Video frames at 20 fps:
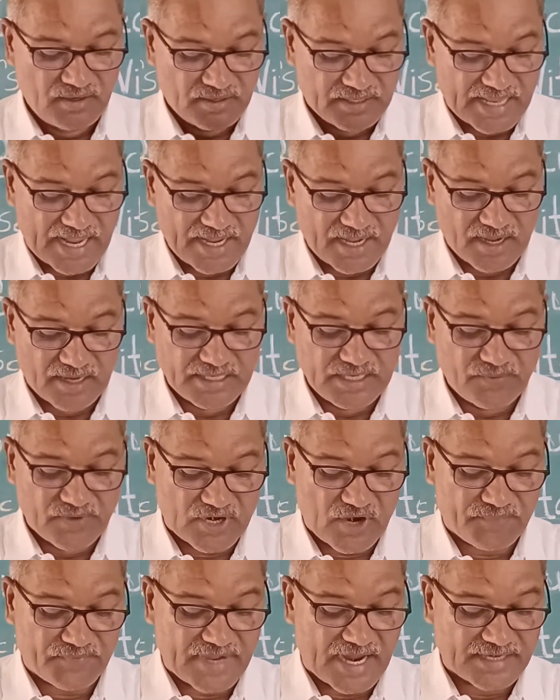liver
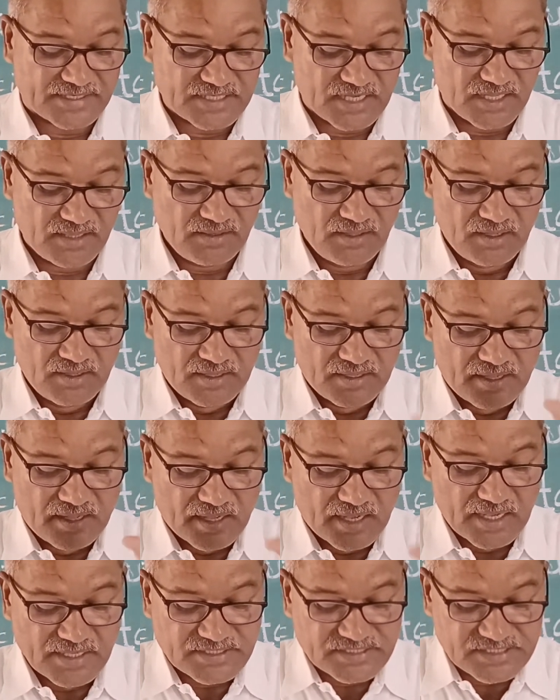of cattle,
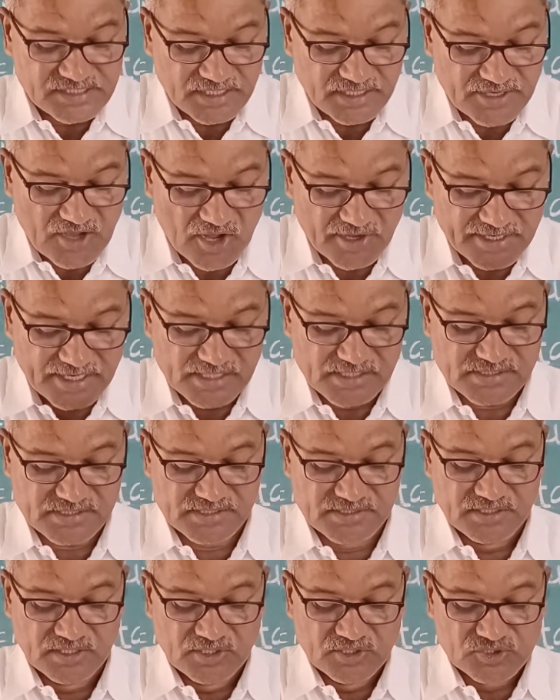seed
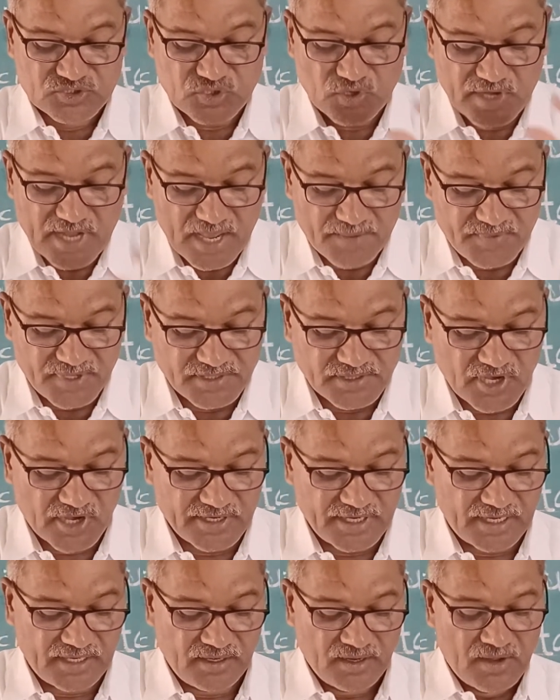oils, soybean
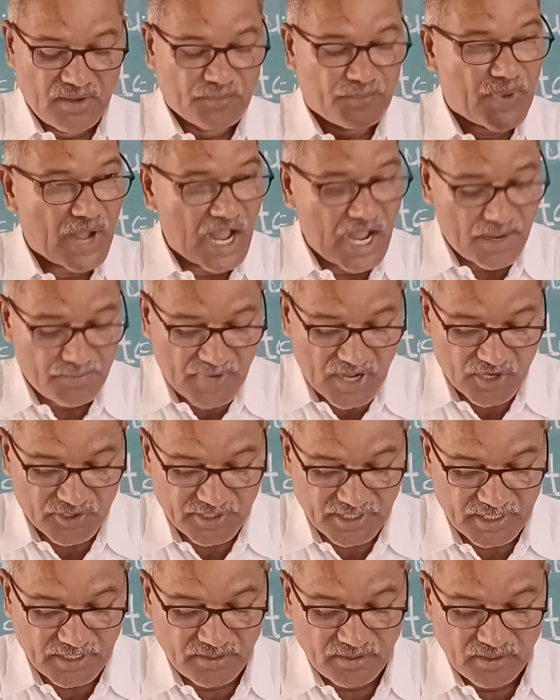oil, palm
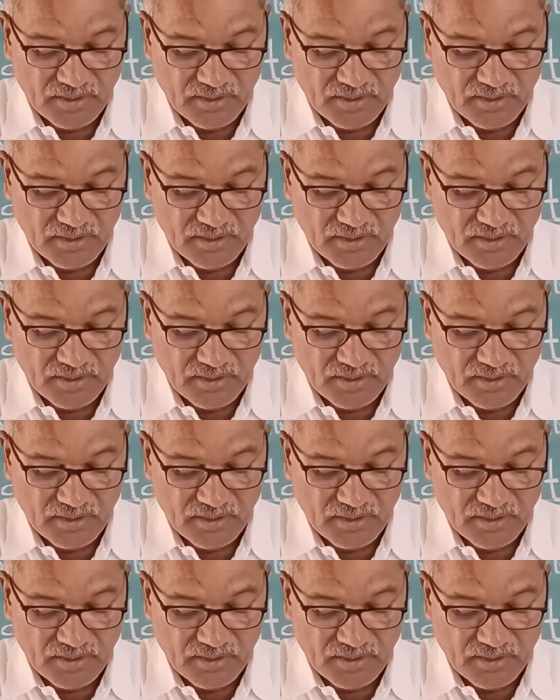oil,